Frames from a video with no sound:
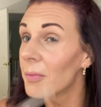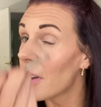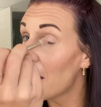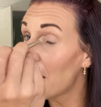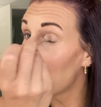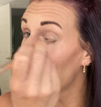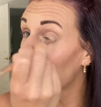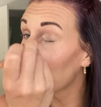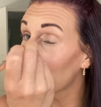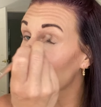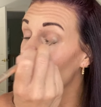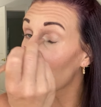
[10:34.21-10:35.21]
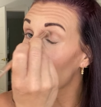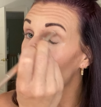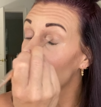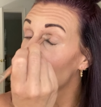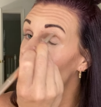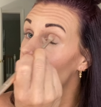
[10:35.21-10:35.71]
Can
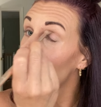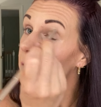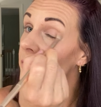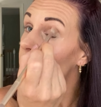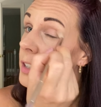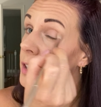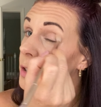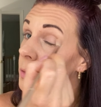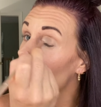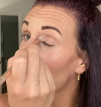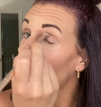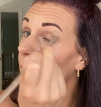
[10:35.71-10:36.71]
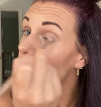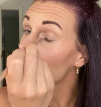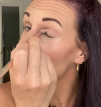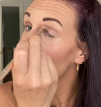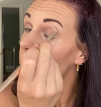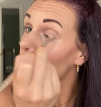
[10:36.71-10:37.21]
I finish my eyes
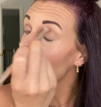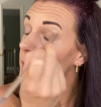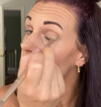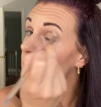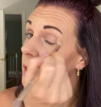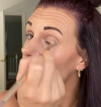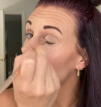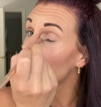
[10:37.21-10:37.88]
really fast and then